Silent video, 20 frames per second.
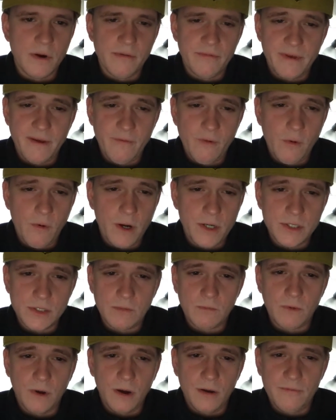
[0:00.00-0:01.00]
If you ever watched
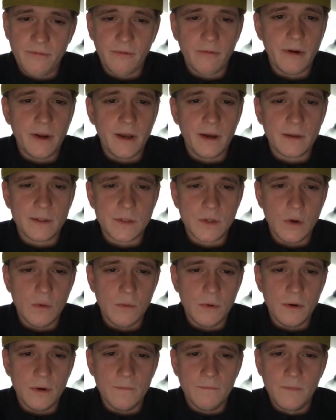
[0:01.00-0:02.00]
Hunt for Red October,